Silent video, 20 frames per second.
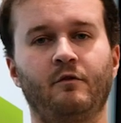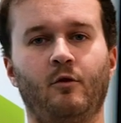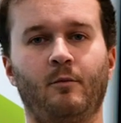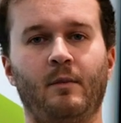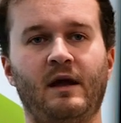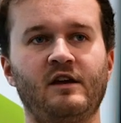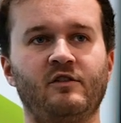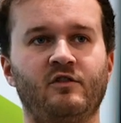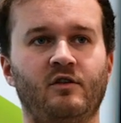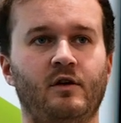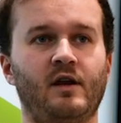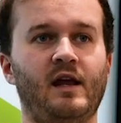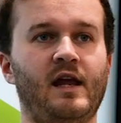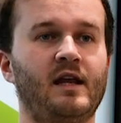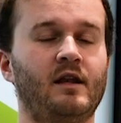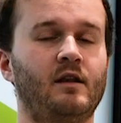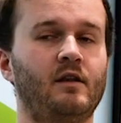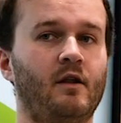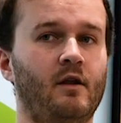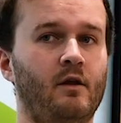formation
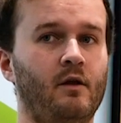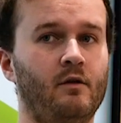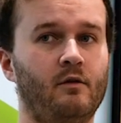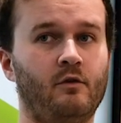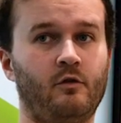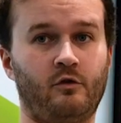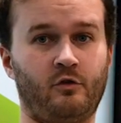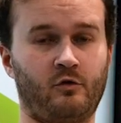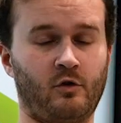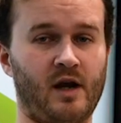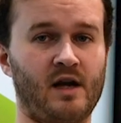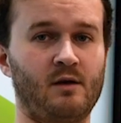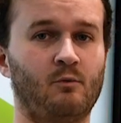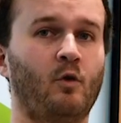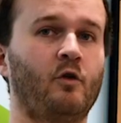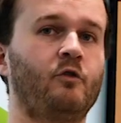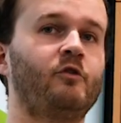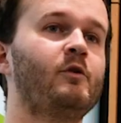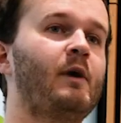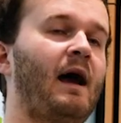in the strain
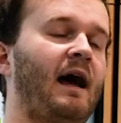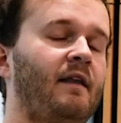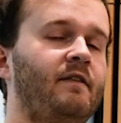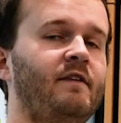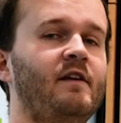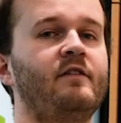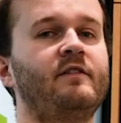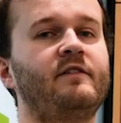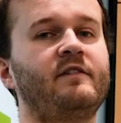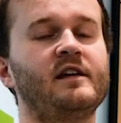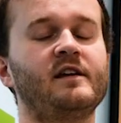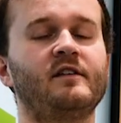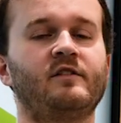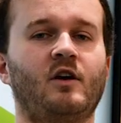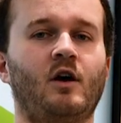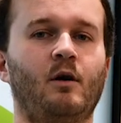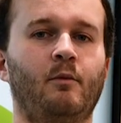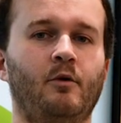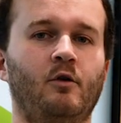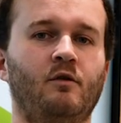once you add this
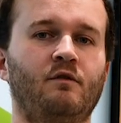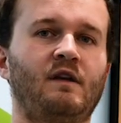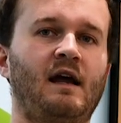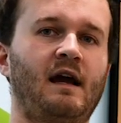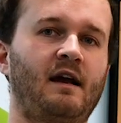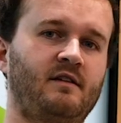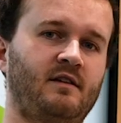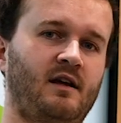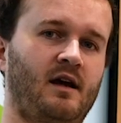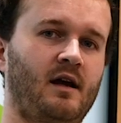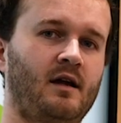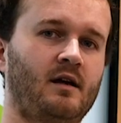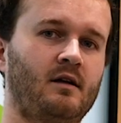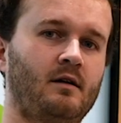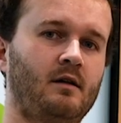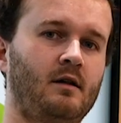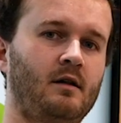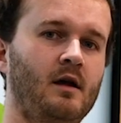C-terminal flag tag.